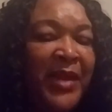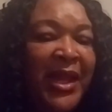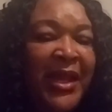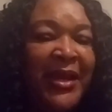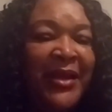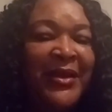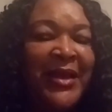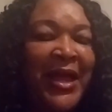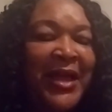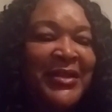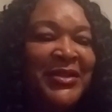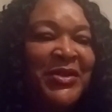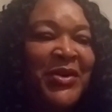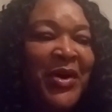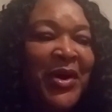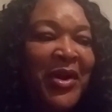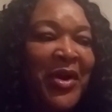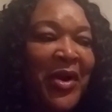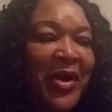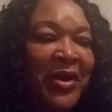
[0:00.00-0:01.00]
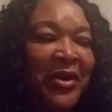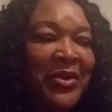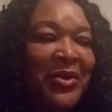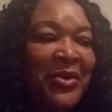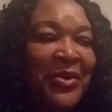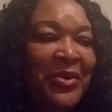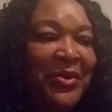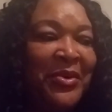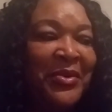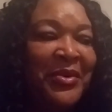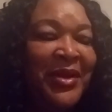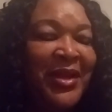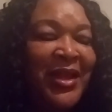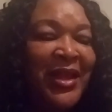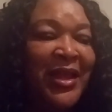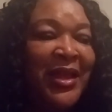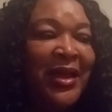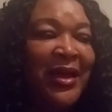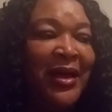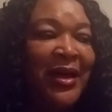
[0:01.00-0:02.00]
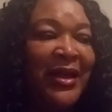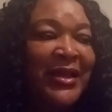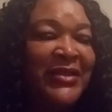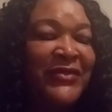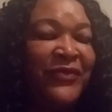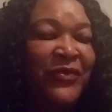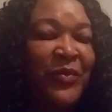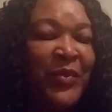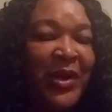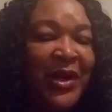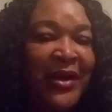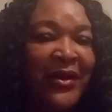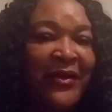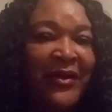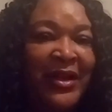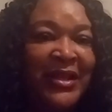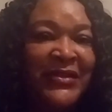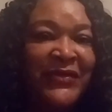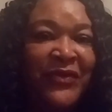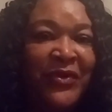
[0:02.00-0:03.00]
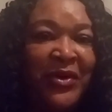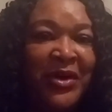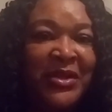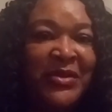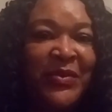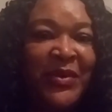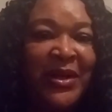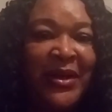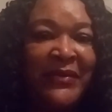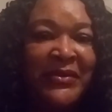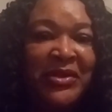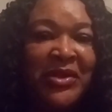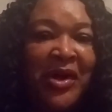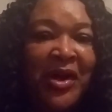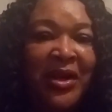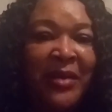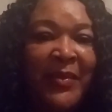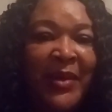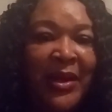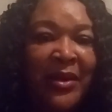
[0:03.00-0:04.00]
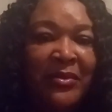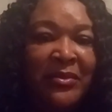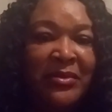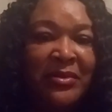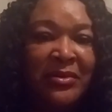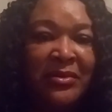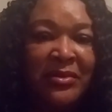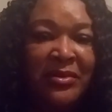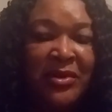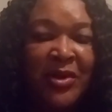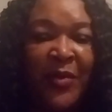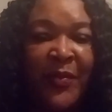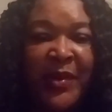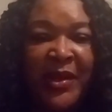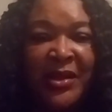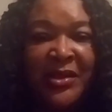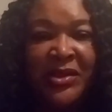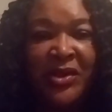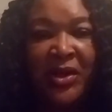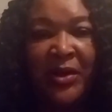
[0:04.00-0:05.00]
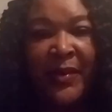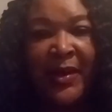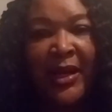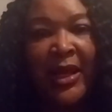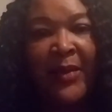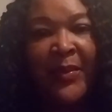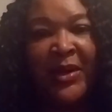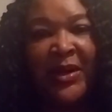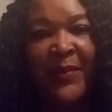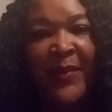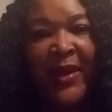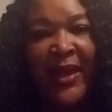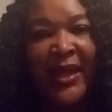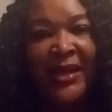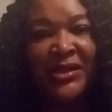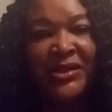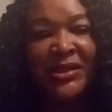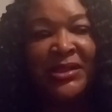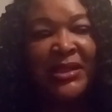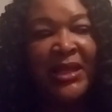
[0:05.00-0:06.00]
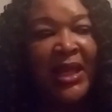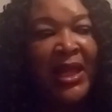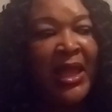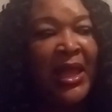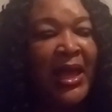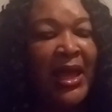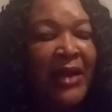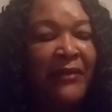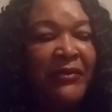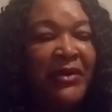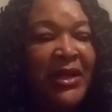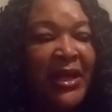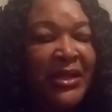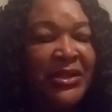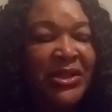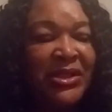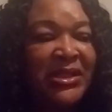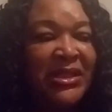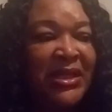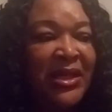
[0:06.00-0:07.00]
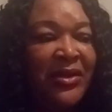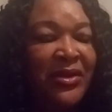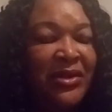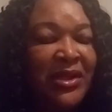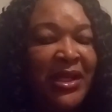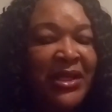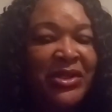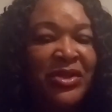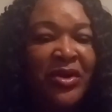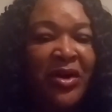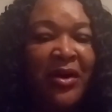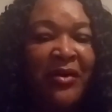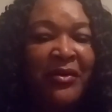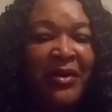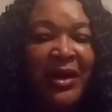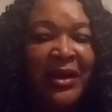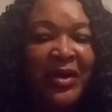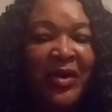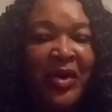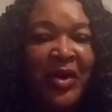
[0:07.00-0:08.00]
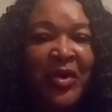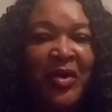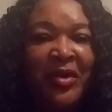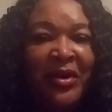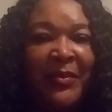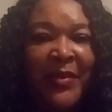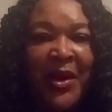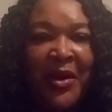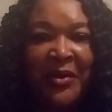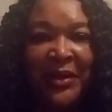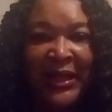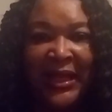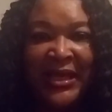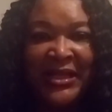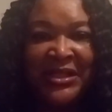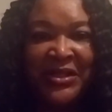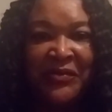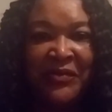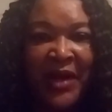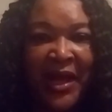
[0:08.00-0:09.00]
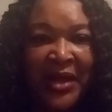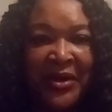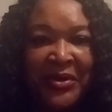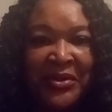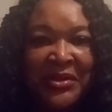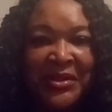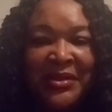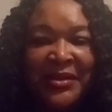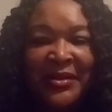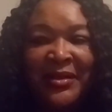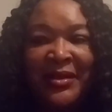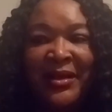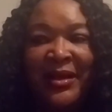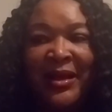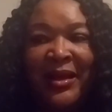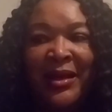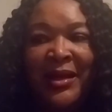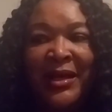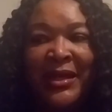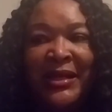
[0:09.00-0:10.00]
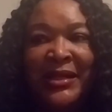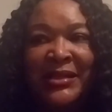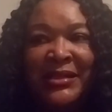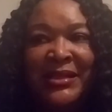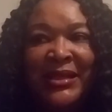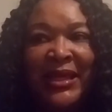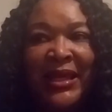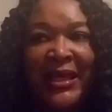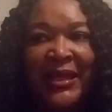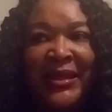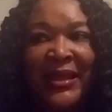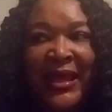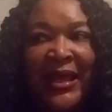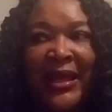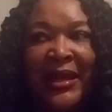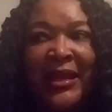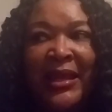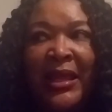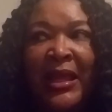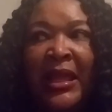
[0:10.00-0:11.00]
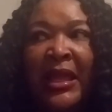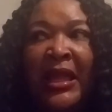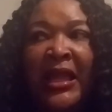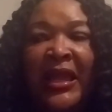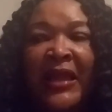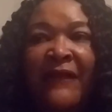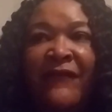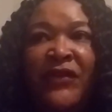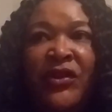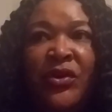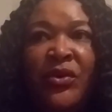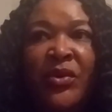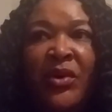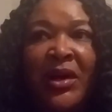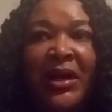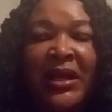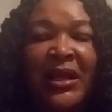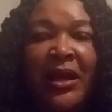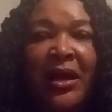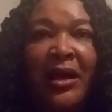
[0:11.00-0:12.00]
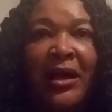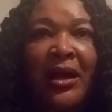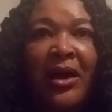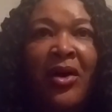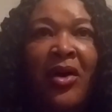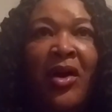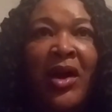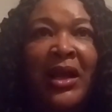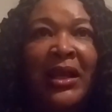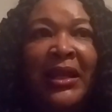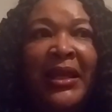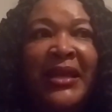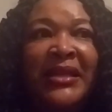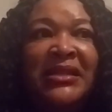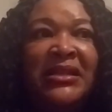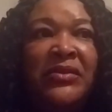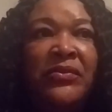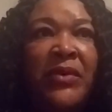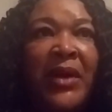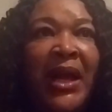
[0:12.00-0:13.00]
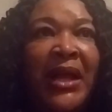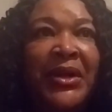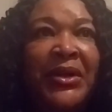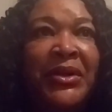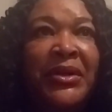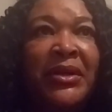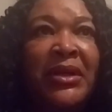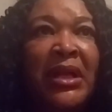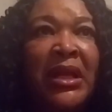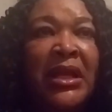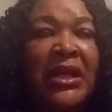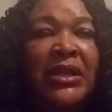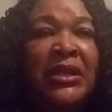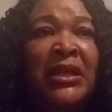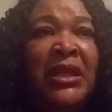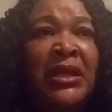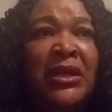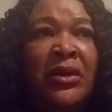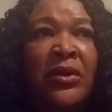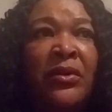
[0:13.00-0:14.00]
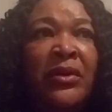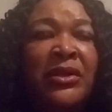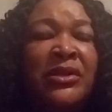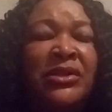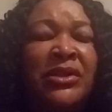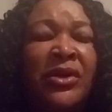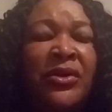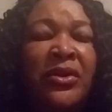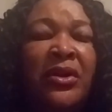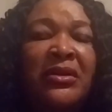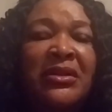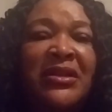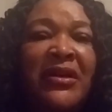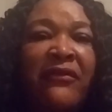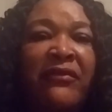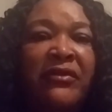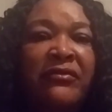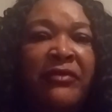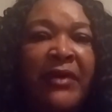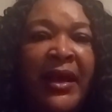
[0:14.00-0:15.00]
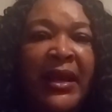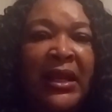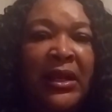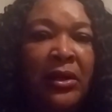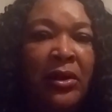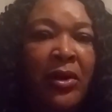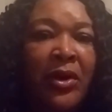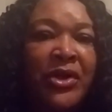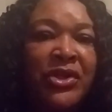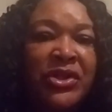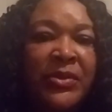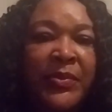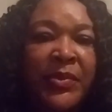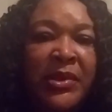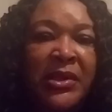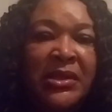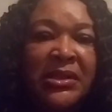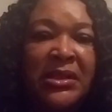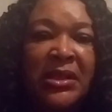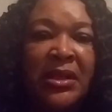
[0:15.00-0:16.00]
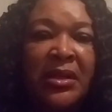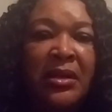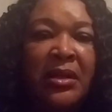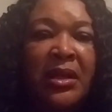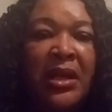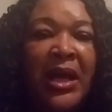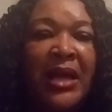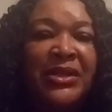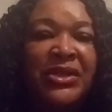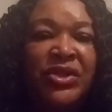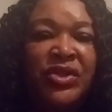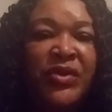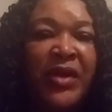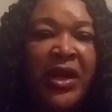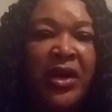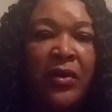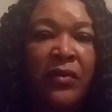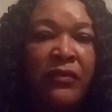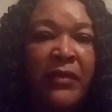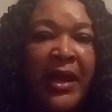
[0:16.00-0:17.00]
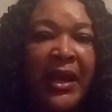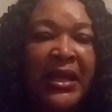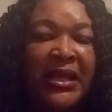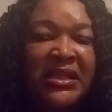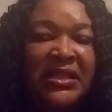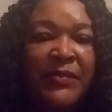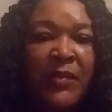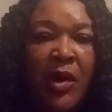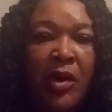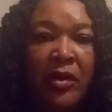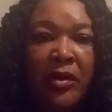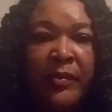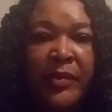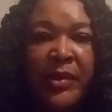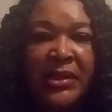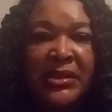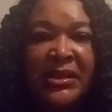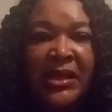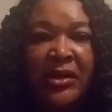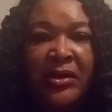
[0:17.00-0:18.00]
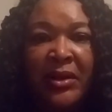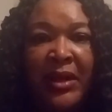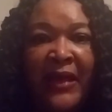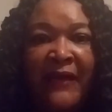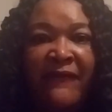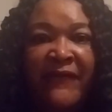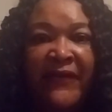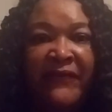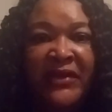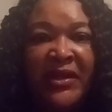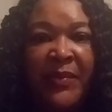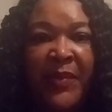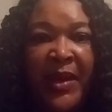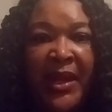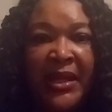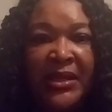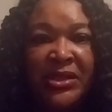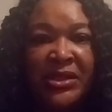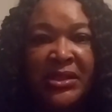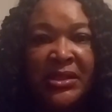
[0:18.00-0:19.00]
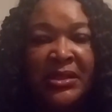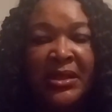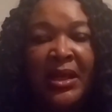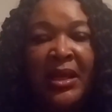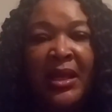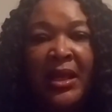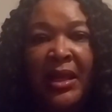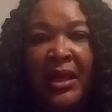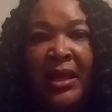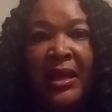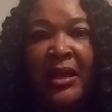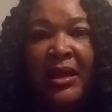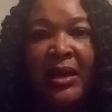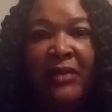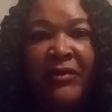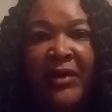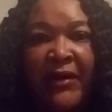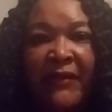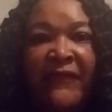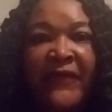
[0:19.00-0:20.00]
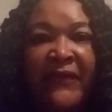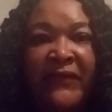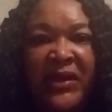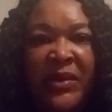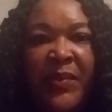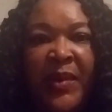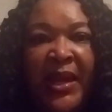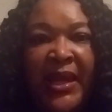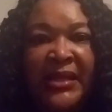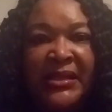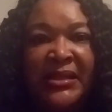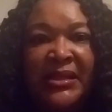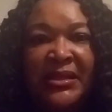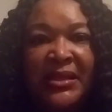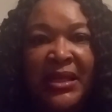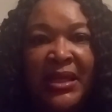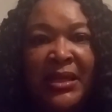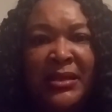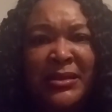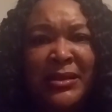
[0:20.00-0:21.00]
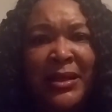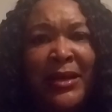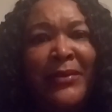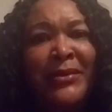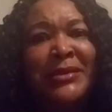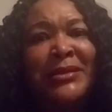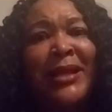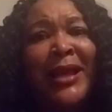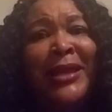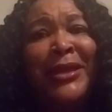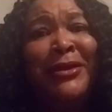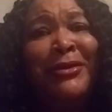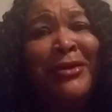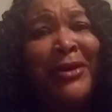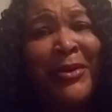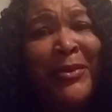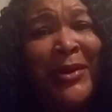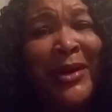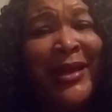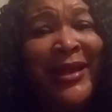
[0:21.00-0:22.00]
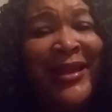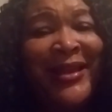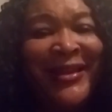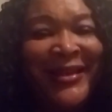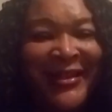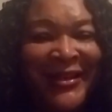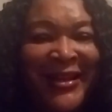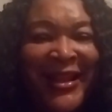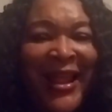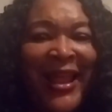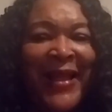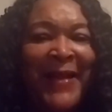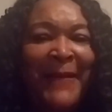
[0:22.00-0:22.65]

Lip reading: I saw an article as far as what I was talking about. Don't be concerned about how many pages. I just the other day saw an article about lazy writers, and it said that if you are a lazy writer, then don't concern yourself with writing larger books. Concentrate on writing smaller books that are like 50 pages, around 50 pages each. And I was like, you know what?